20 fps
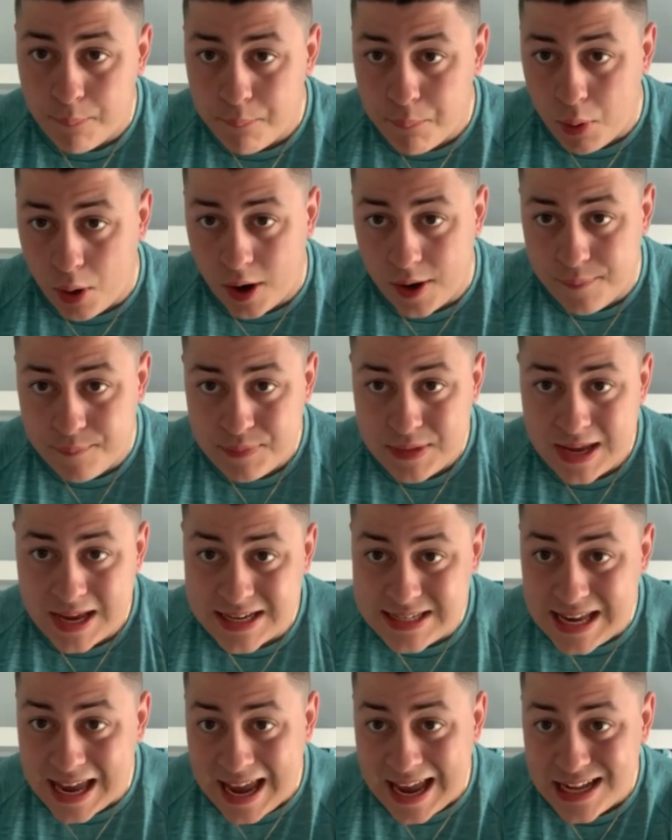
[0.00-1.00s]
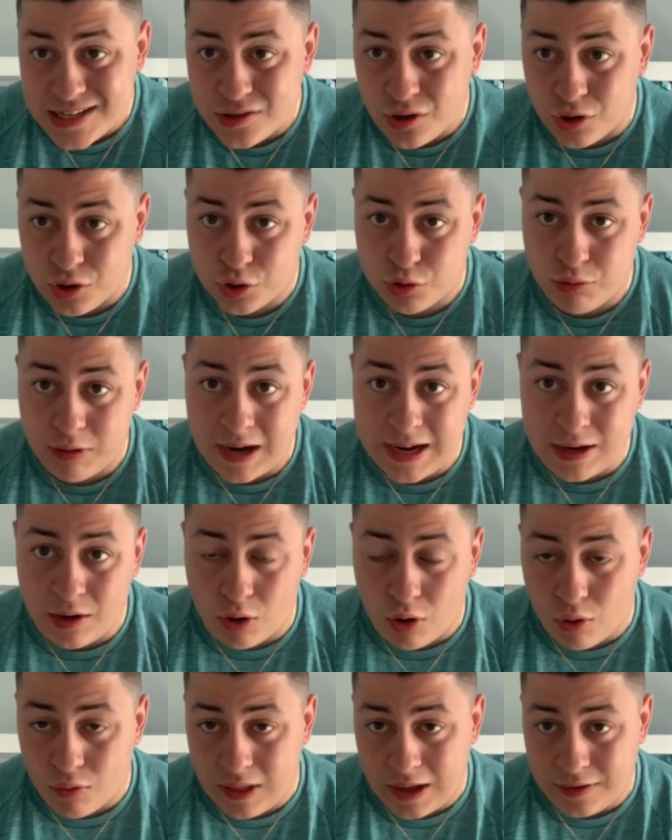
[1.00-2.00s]
but his hands aren't great,
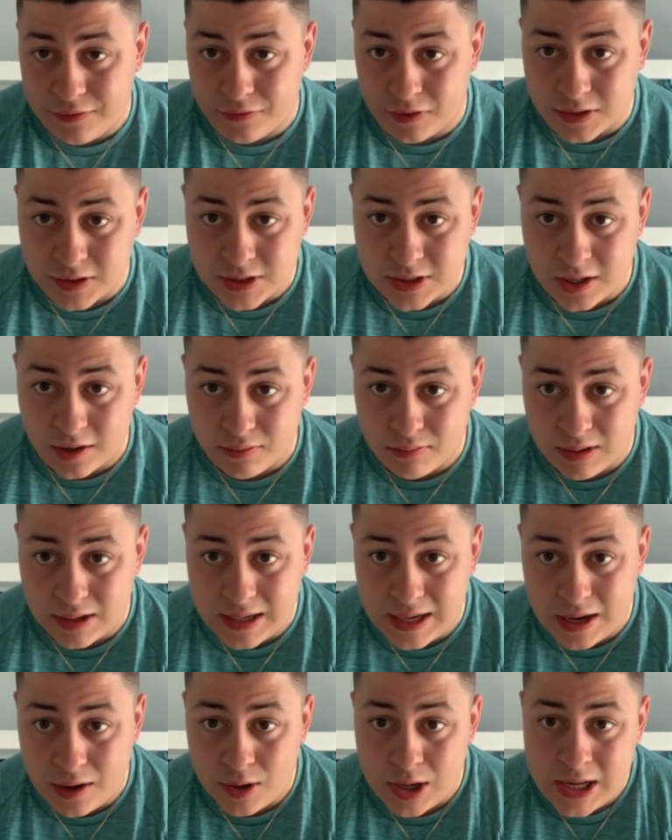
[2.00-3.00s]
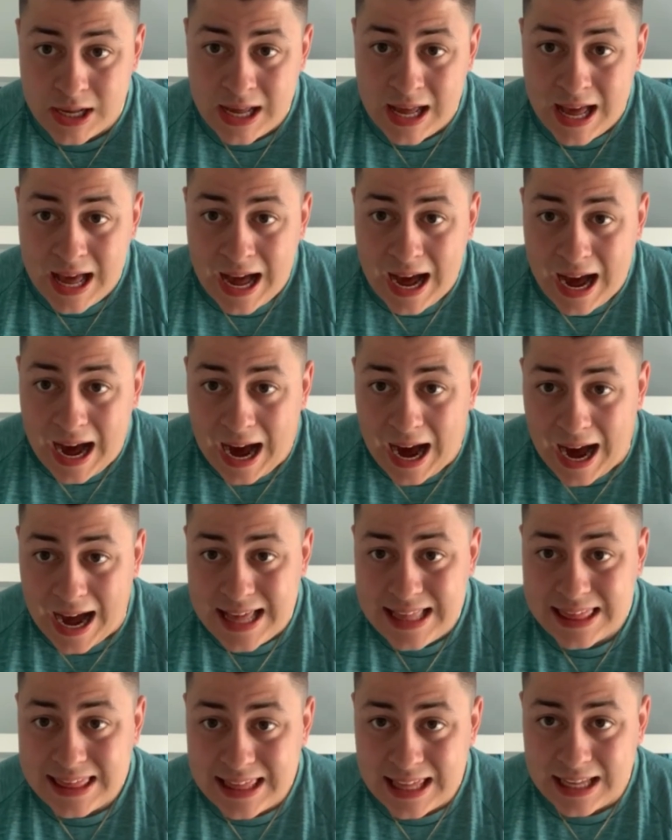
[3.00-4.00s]
all that fun stuff right now. I
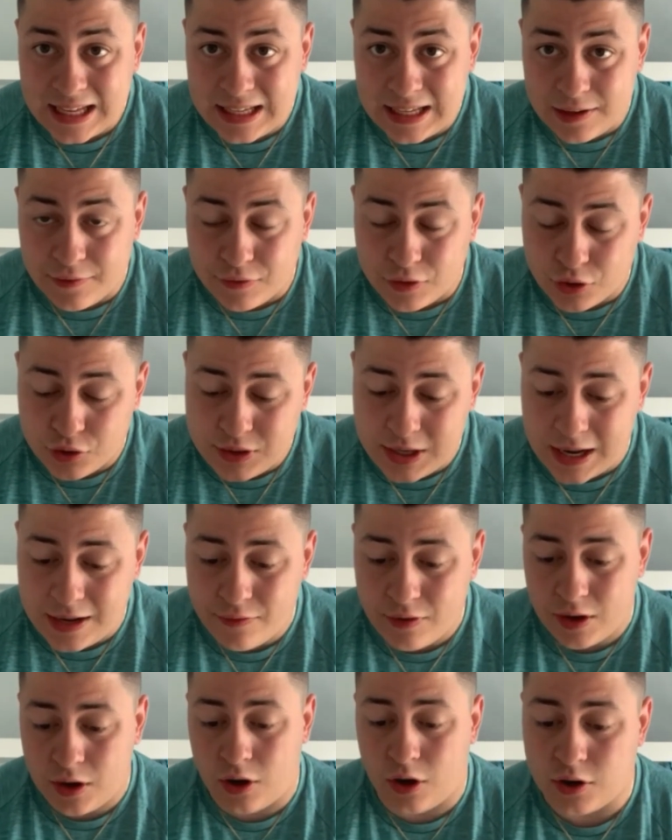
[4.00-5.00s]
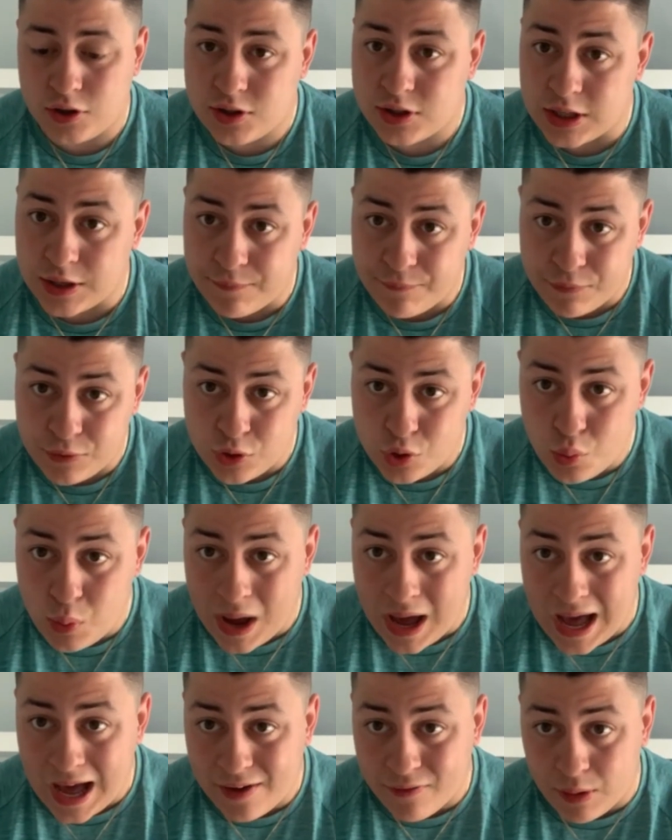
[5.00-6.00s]
think if you're Tavon Austin, you
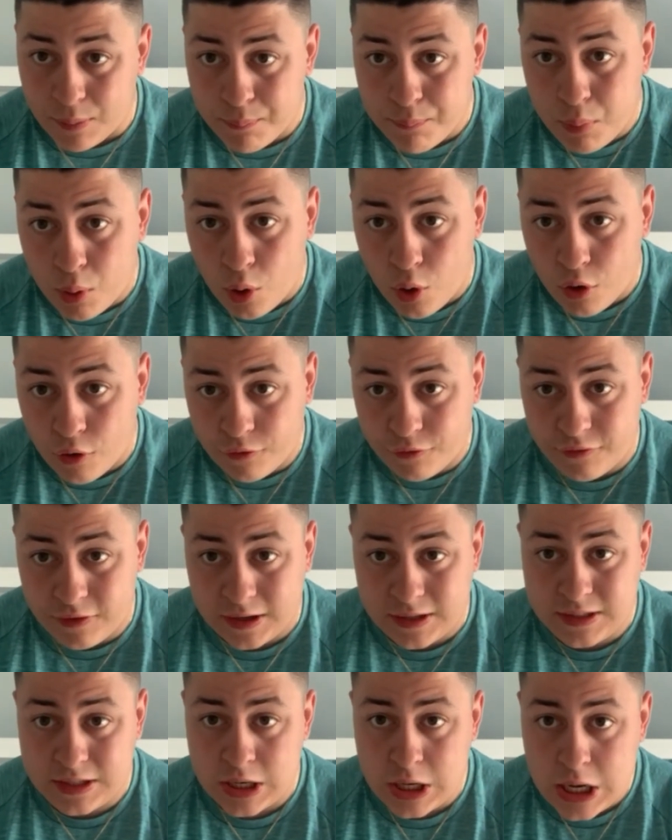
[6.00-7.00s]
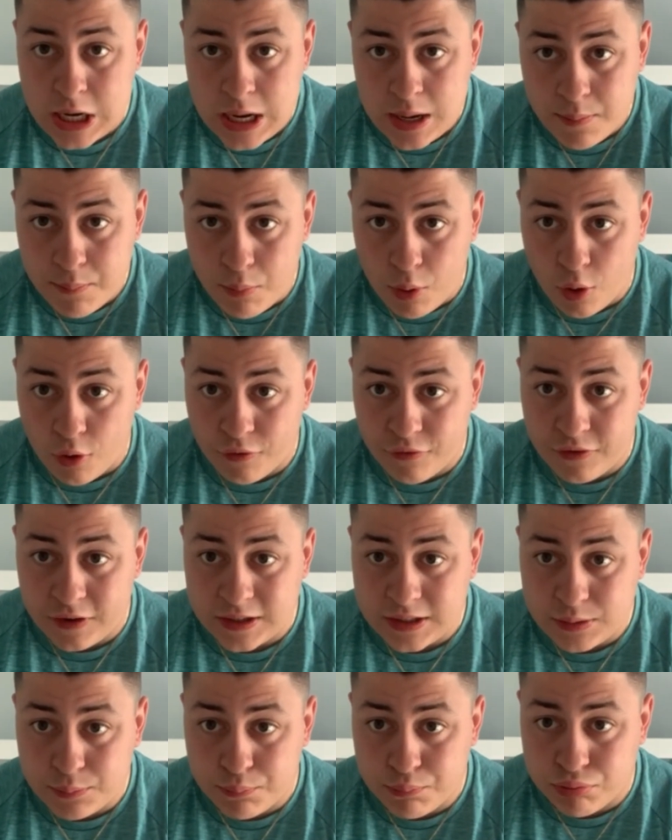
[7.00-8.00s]
have a perfect,
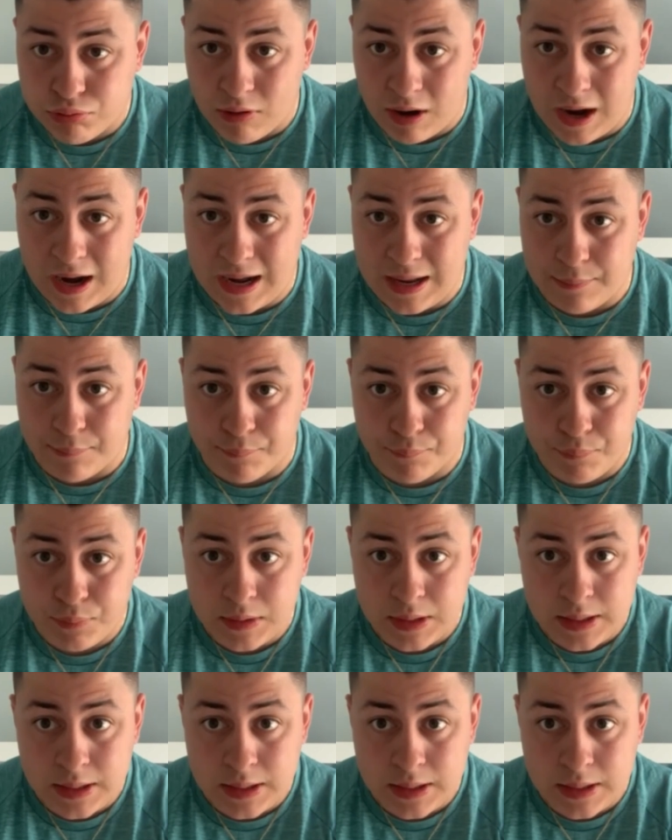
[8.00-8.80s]
perfect prime,